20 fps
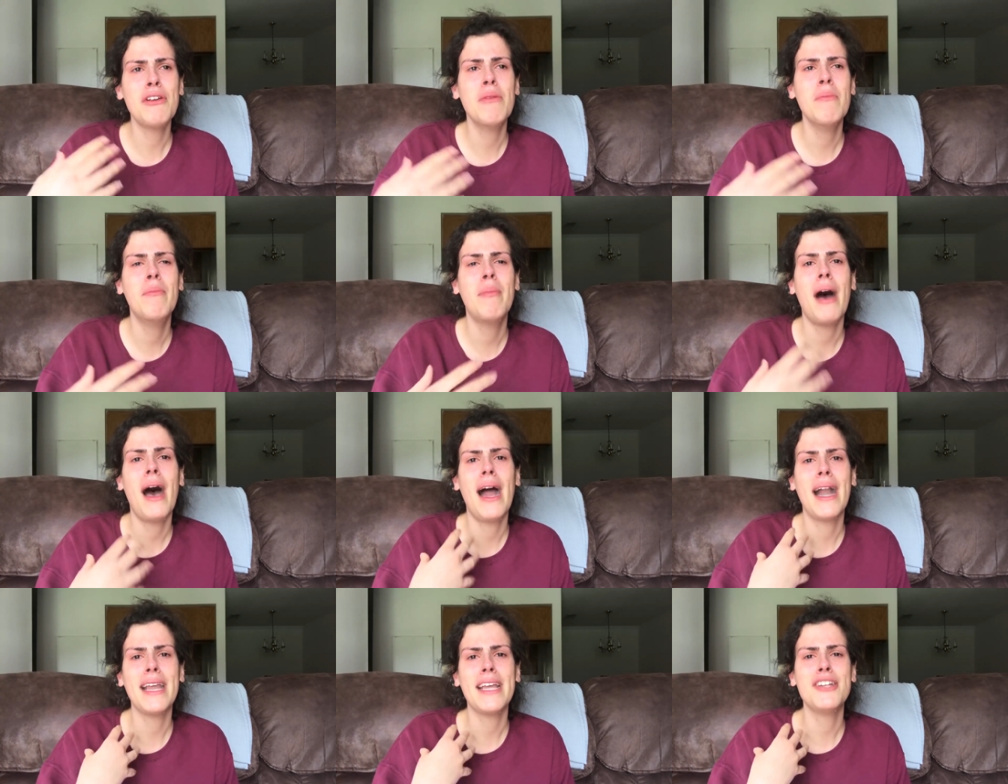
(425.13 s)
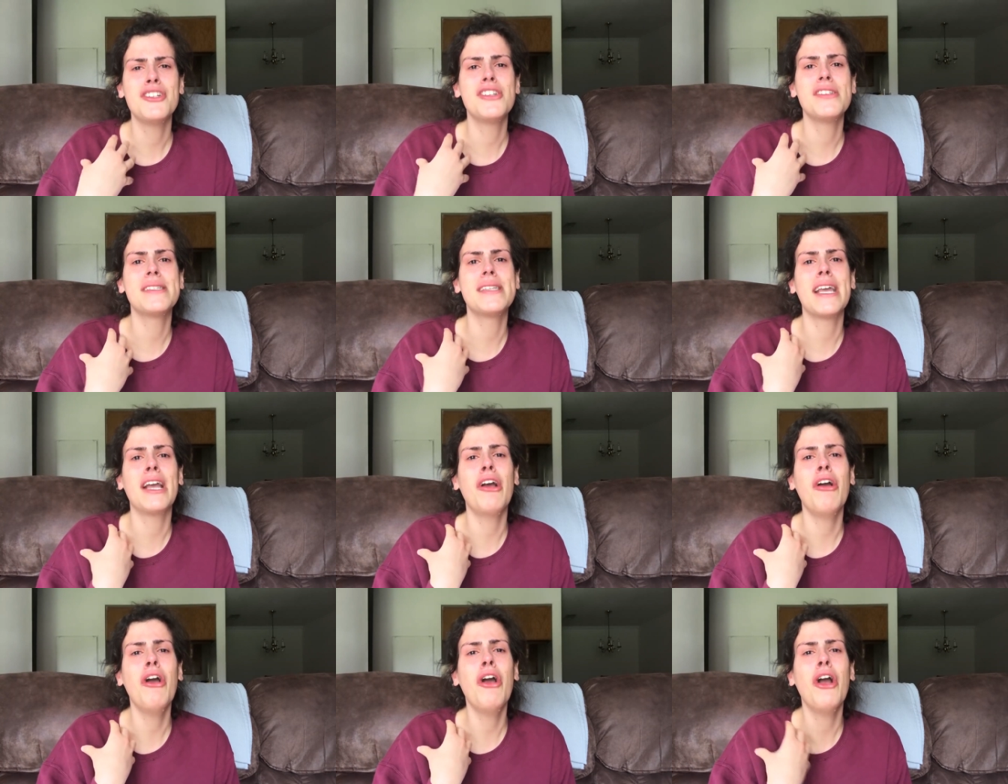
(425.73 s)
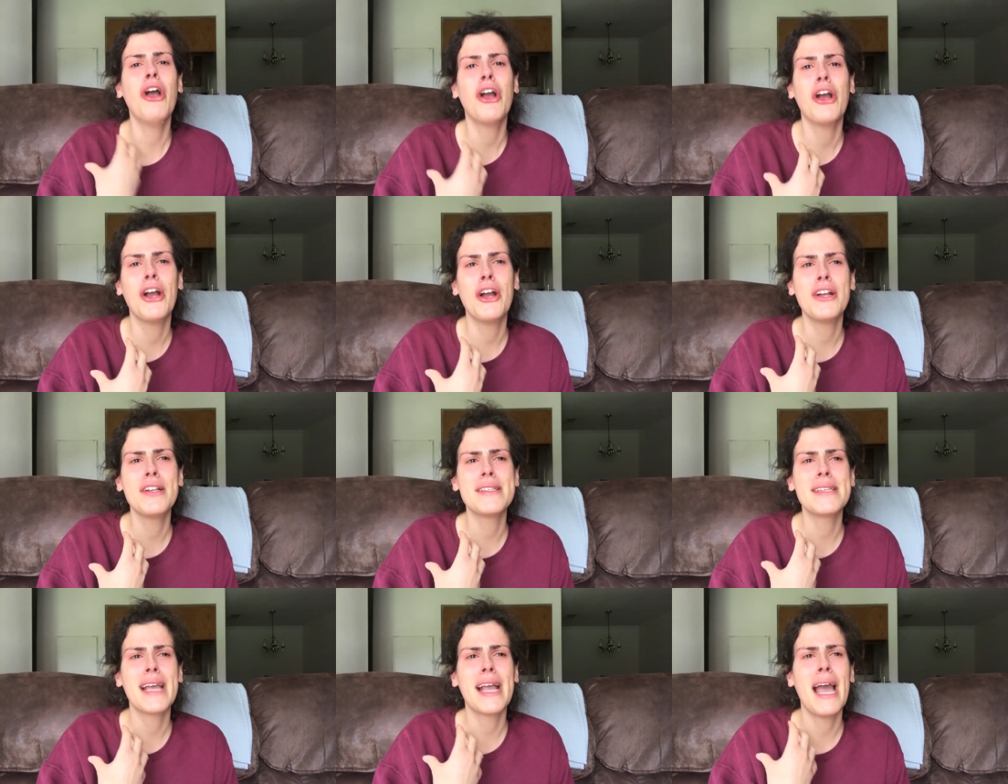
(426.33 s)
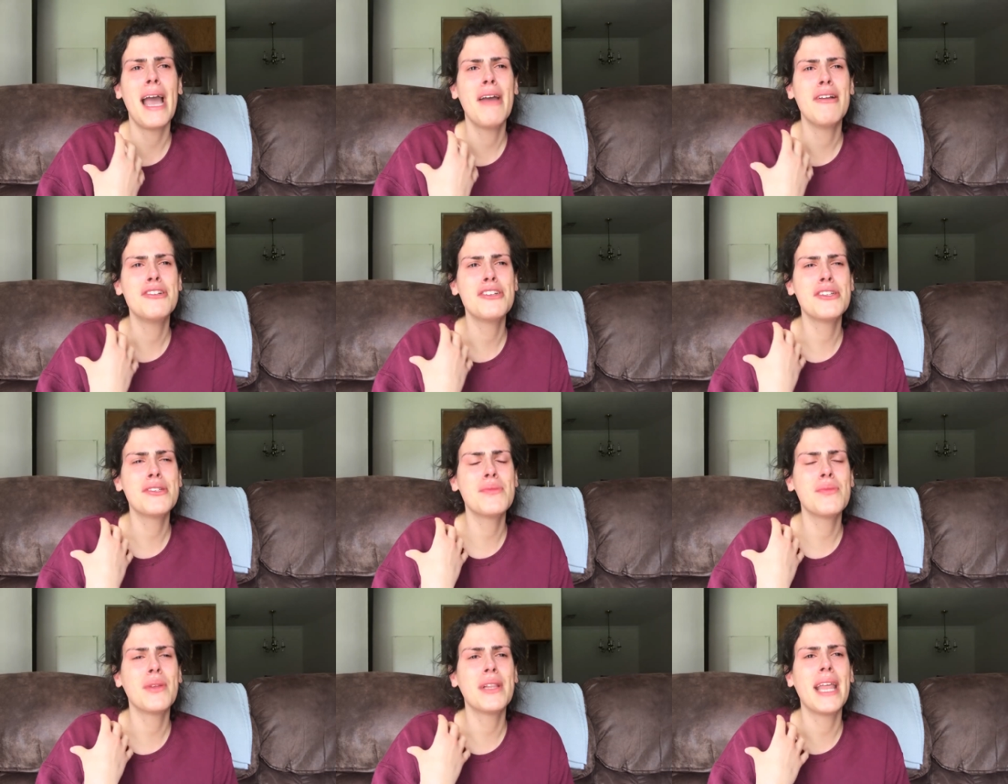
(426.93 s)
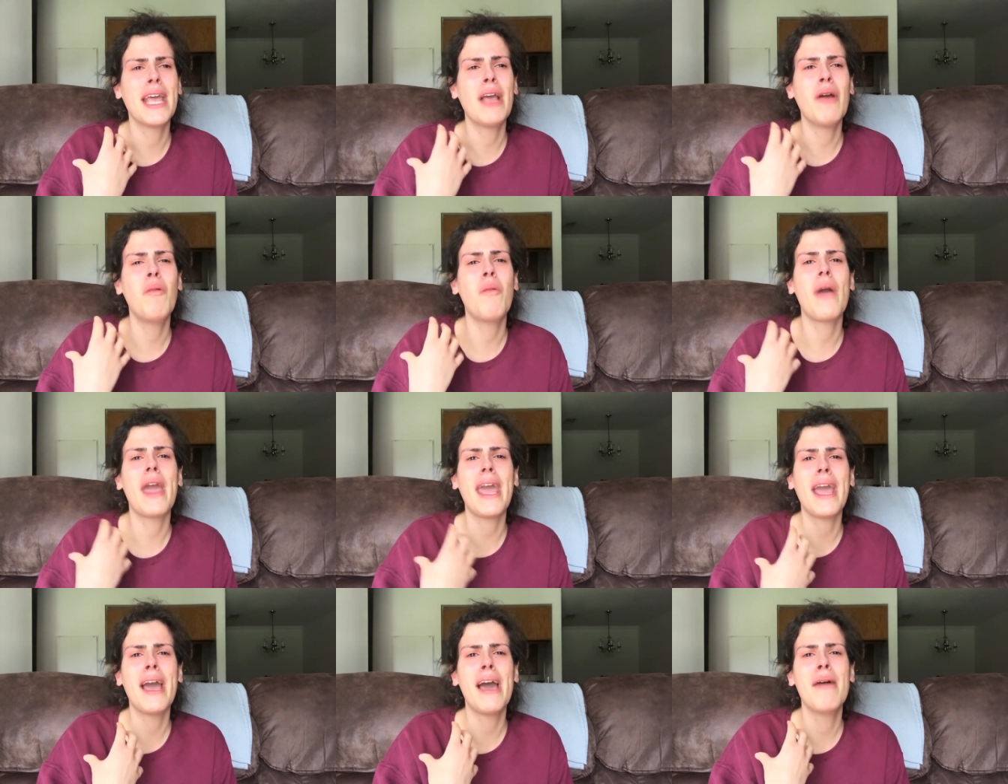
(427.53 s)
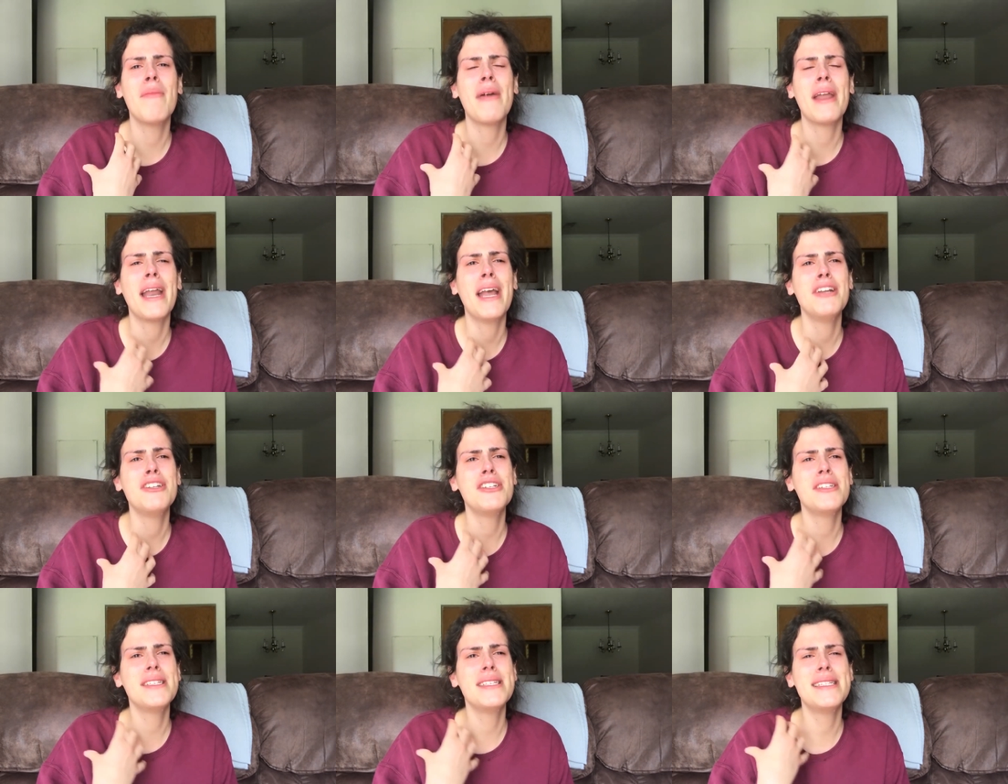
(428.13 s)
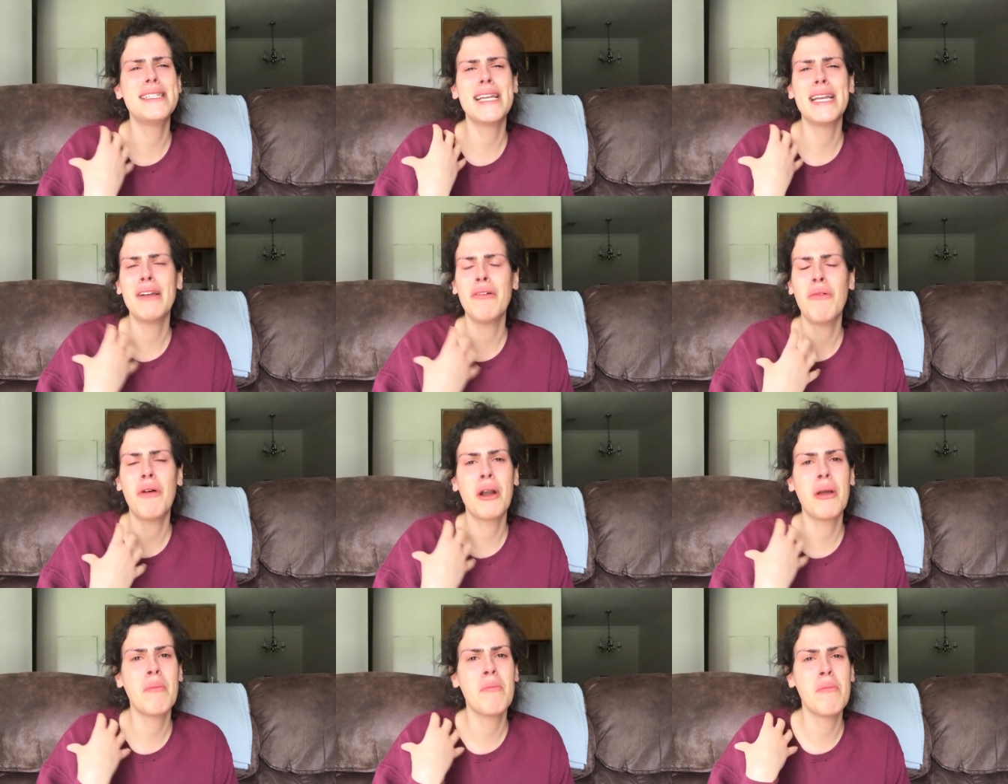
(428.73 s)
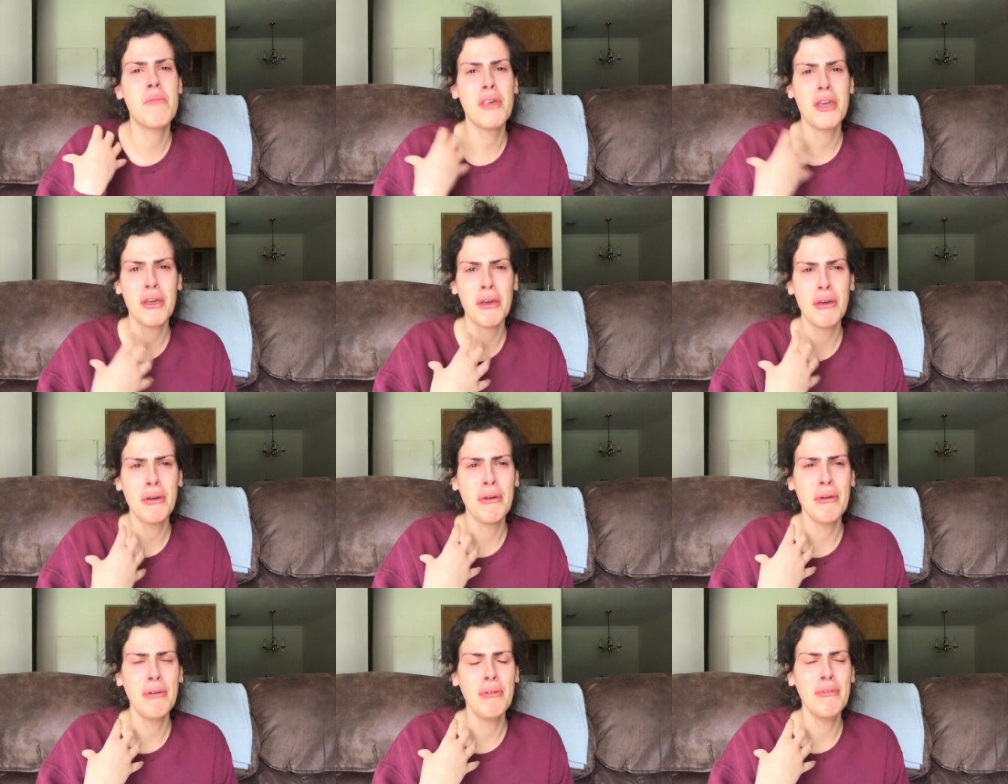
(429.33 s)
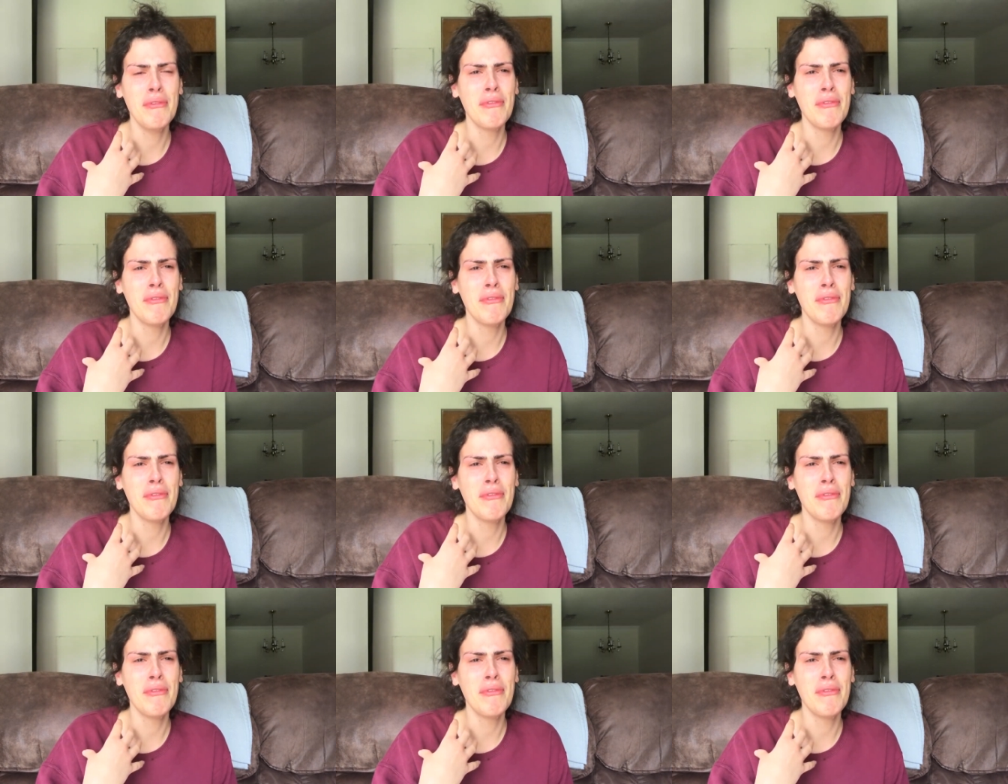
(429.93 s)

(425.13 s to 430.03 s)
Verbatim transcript: Your body just like hurts. Like I just would like wake up and I just didn't want to move.